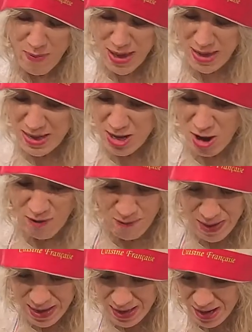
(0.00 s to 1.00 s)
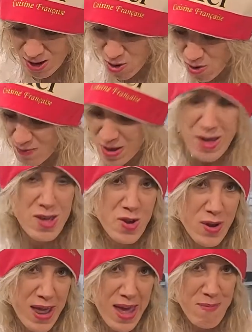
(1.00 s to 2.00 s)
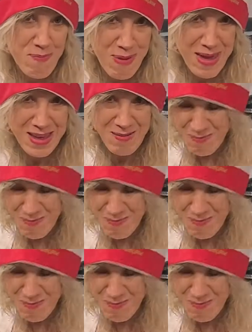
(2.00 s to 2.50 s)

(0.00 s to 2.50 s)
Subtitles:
bacon and you have bacon at home, you could add bacon